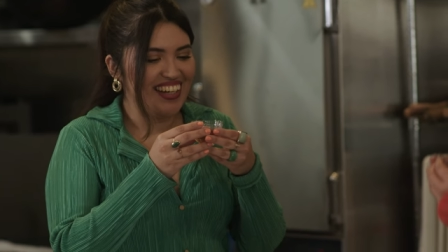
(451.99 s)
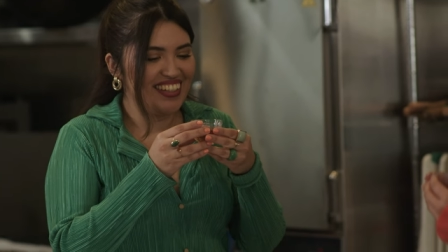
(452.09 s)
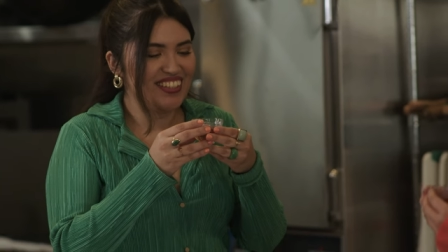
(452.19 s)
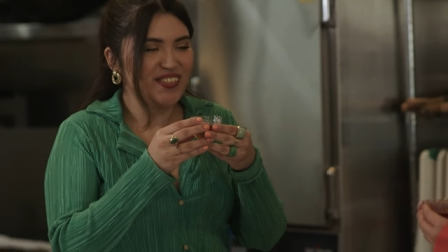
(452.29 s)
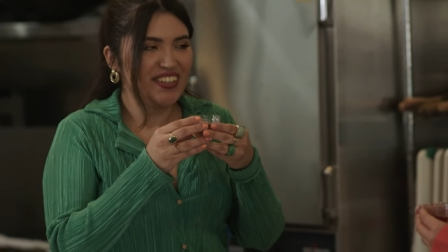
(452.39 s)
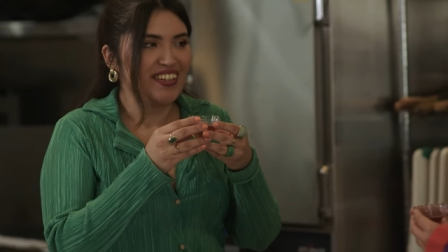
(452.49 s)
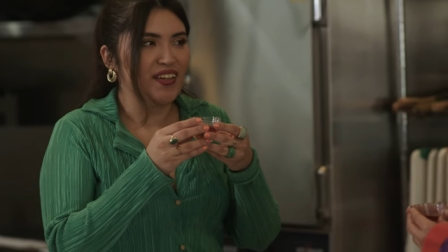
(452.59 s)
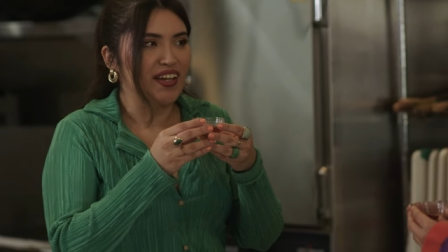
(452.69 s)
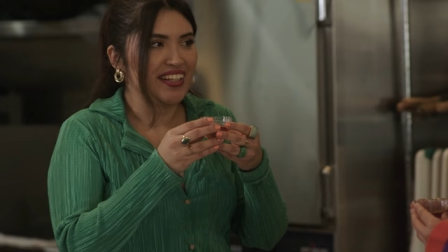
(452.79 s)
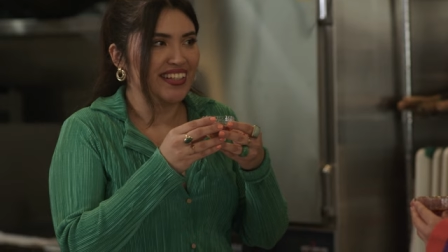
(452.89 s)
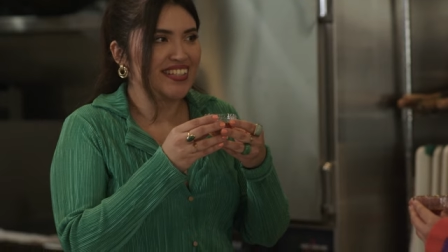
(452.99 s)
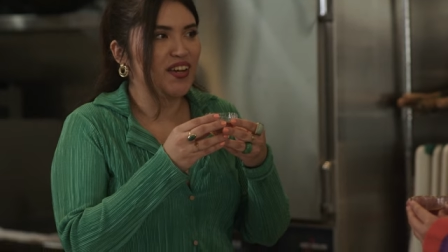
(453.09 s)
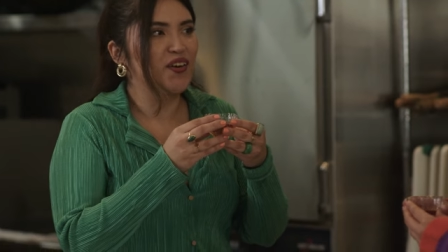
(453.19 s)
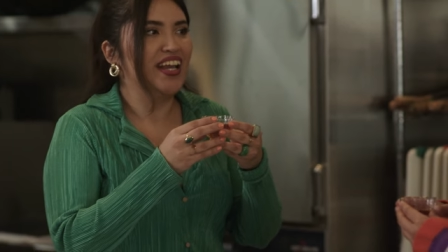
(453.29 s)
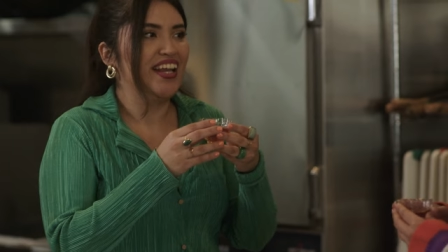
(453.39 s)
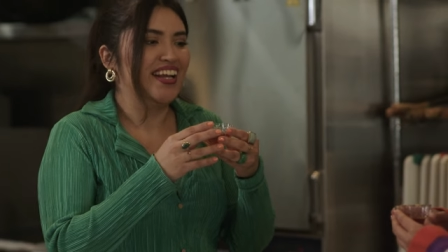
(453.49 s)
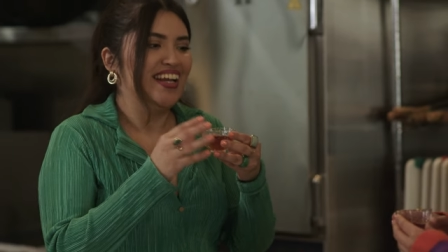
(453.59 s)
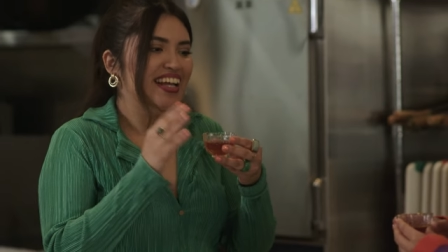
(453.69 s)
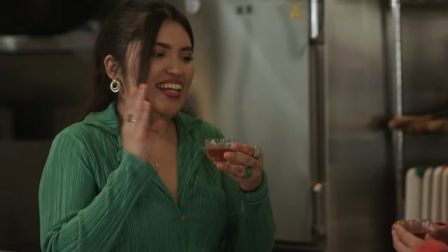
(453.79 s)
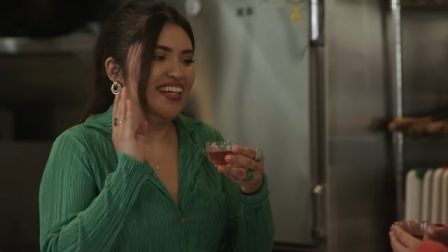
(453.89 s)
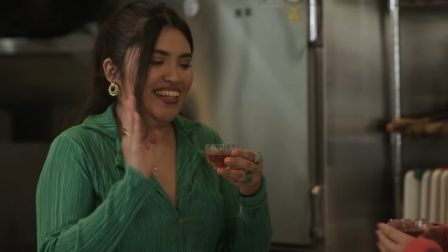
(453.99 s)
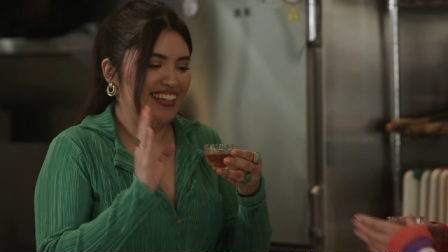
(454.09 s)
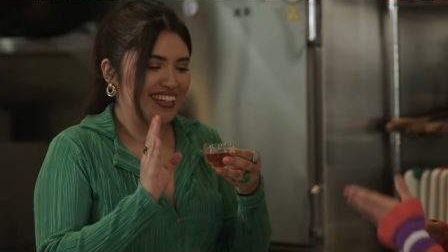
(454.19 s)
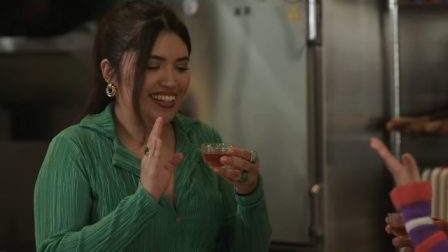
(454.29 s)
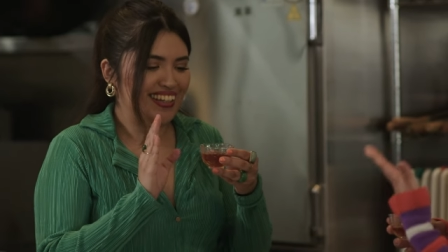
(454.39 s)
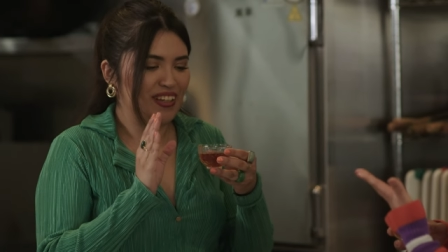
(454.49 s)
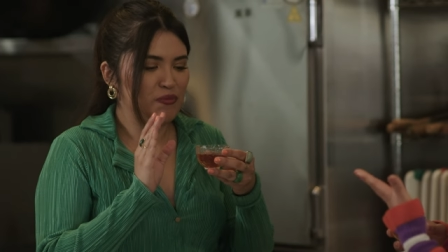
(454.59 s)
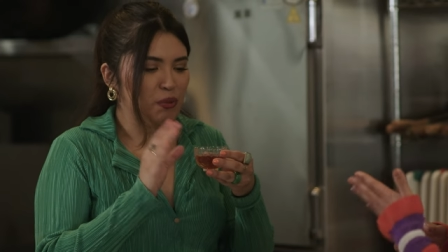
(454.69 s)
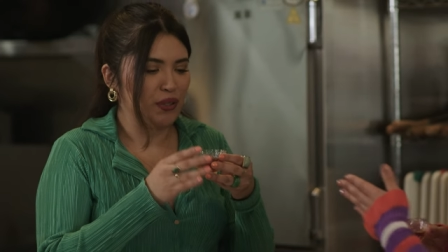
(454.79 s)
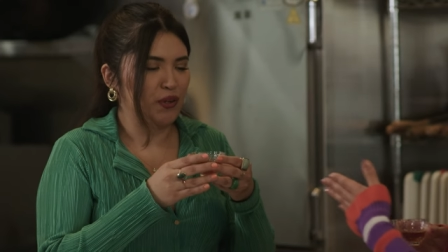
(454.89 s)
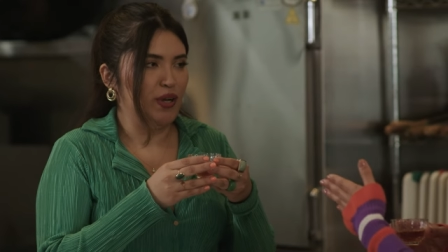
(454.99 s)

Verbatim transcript: I could drink a lot of this. Okay, important